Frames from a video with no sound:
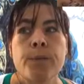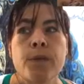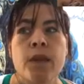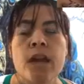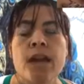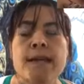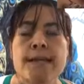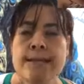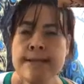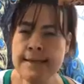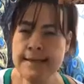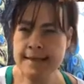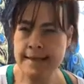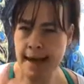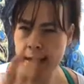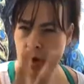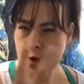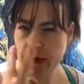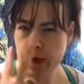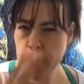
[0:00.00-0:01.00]

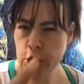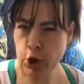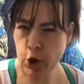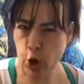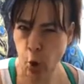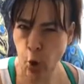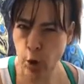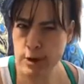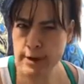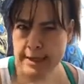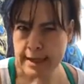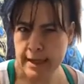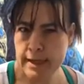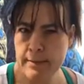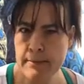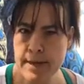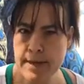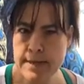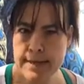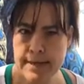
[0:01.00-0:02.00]
staring your
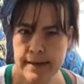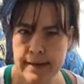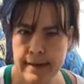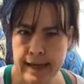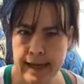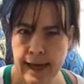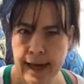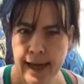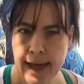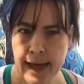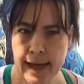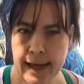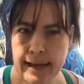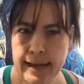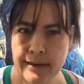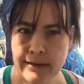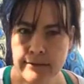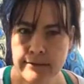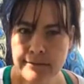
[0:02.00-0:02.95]
demons in the eye,